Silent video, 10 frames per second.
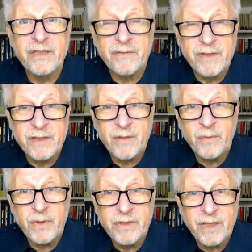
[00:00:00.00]
somewhat
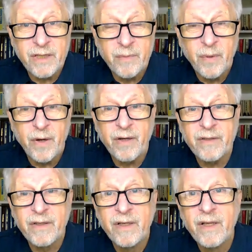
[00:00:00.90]
challenging
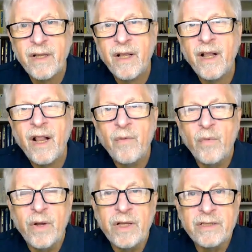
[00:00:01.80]
because the digestive
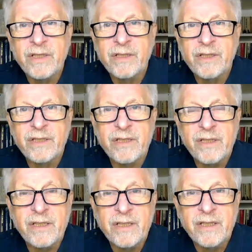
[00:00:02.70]
system will take it
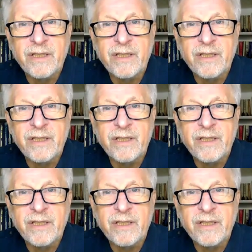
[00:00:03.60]
apart